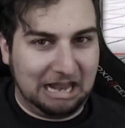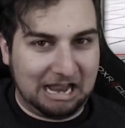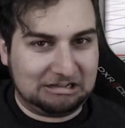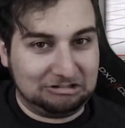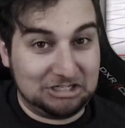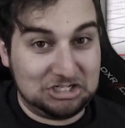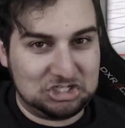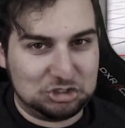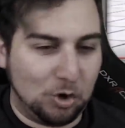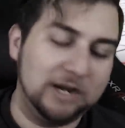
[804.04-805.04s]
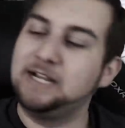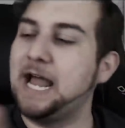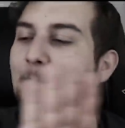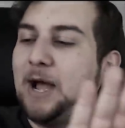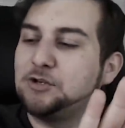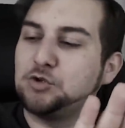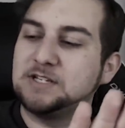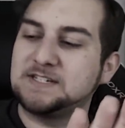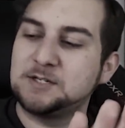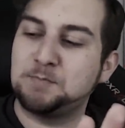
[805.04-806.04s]
Likely story. Now,
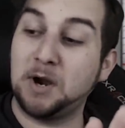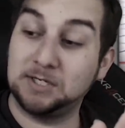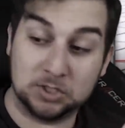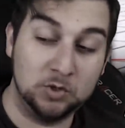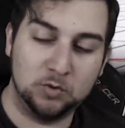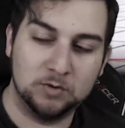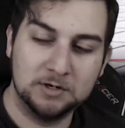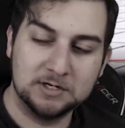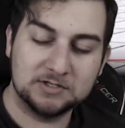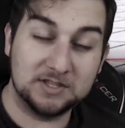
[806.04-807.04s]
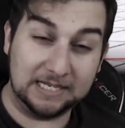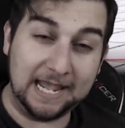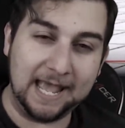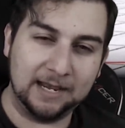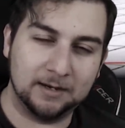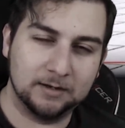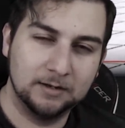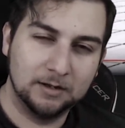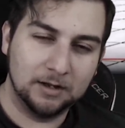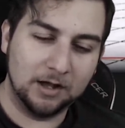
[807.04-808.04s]
mind you, this is part two to the
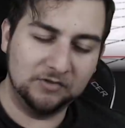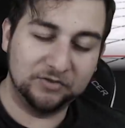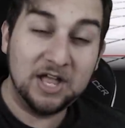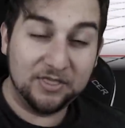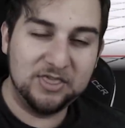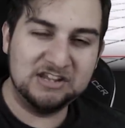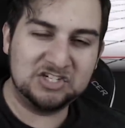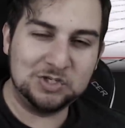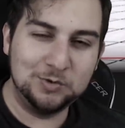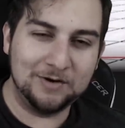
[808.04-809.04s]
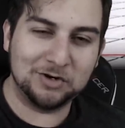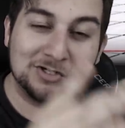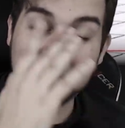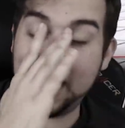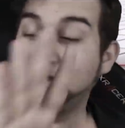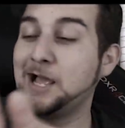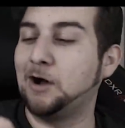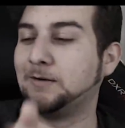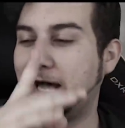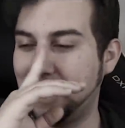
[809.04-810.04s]
canon of this universe.
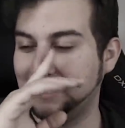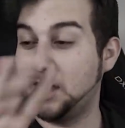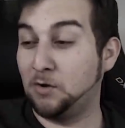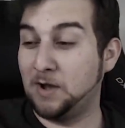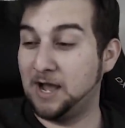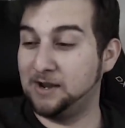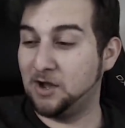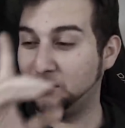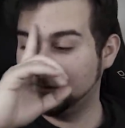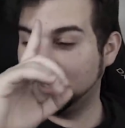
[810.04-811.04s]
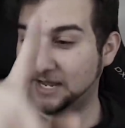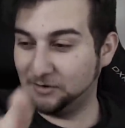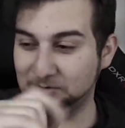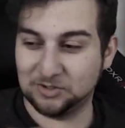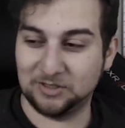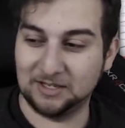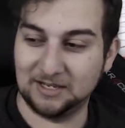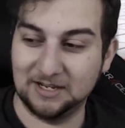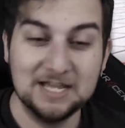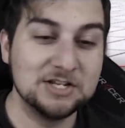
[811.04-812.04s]
I know, I know, I know, I know what you're
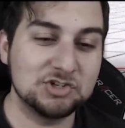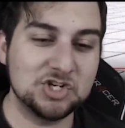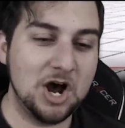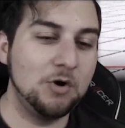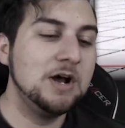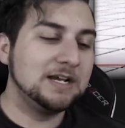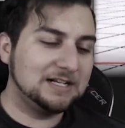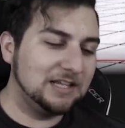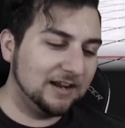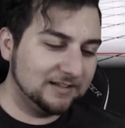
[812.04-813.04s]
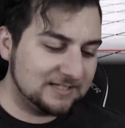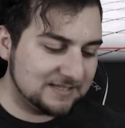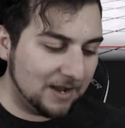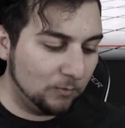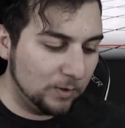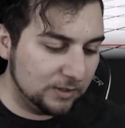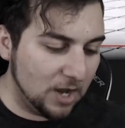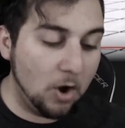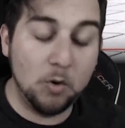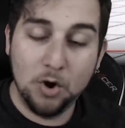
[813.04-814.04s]
thinking. So clearly Cell
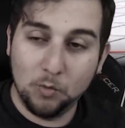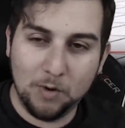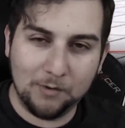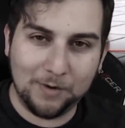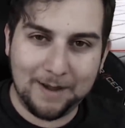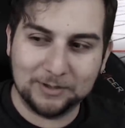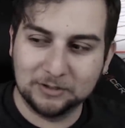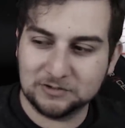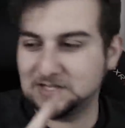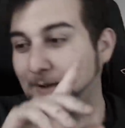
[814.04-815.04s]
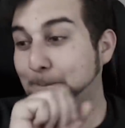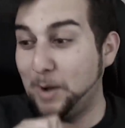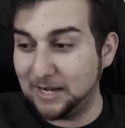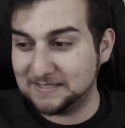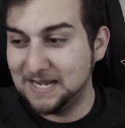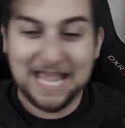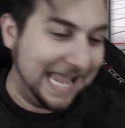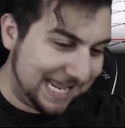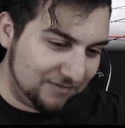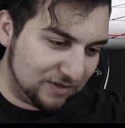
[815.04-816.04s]
would know what Robin looks like, but
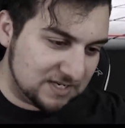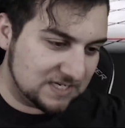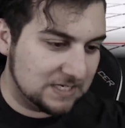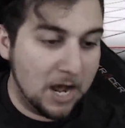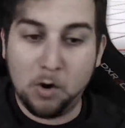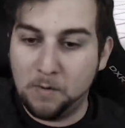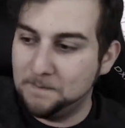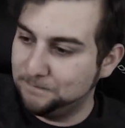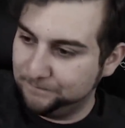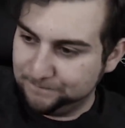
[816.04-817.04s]
even so,